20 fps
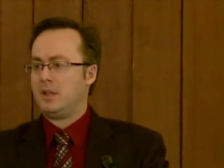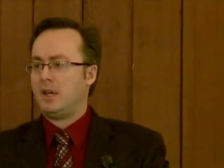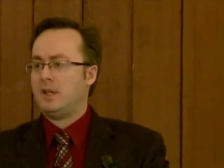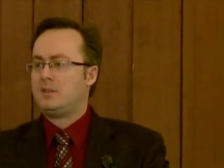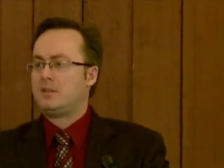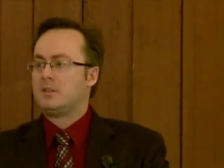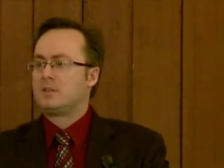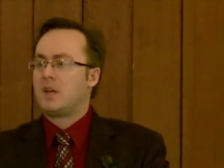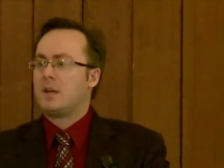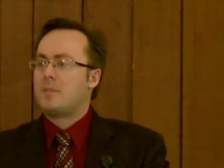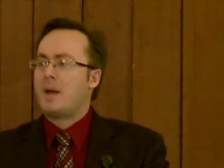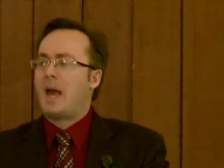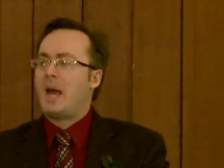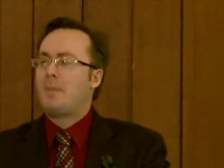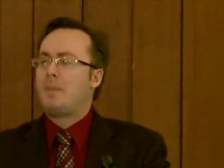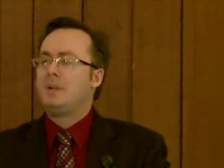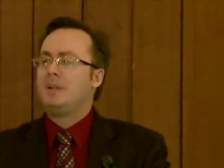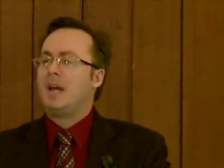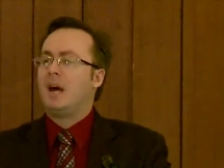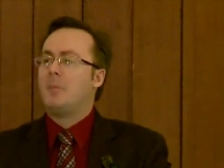He says, "I'm
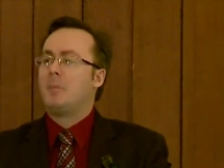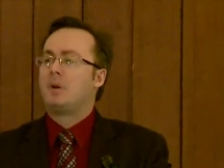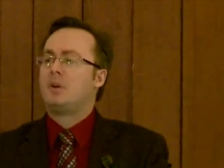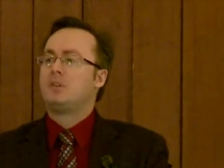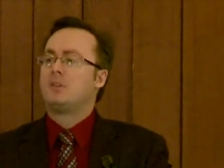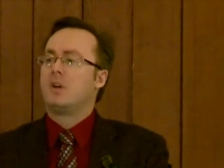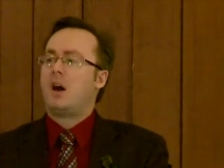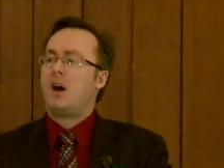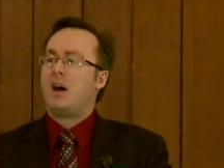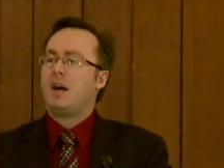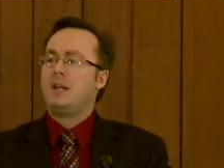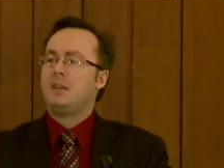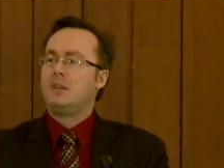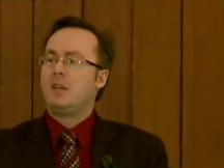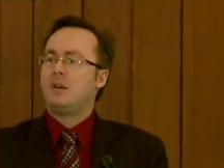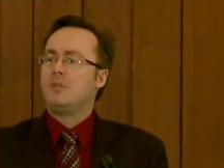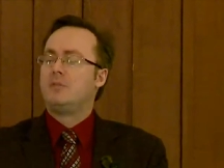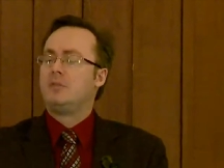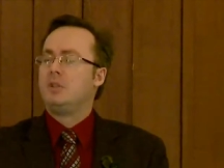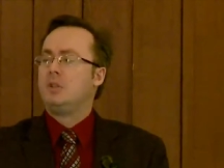happy now because I
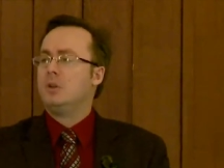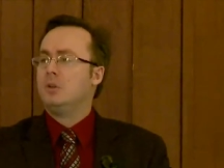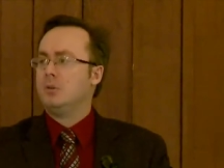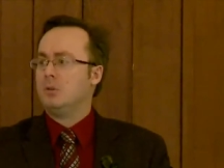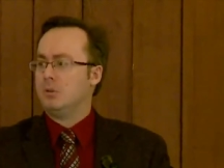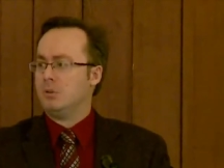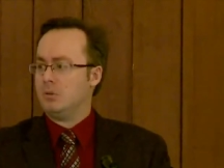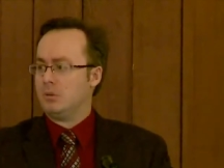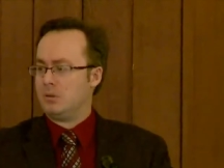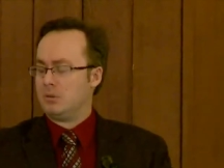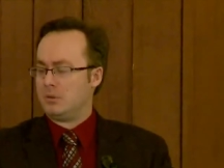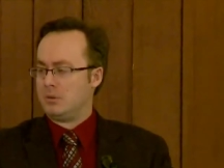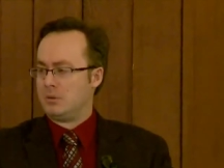love you."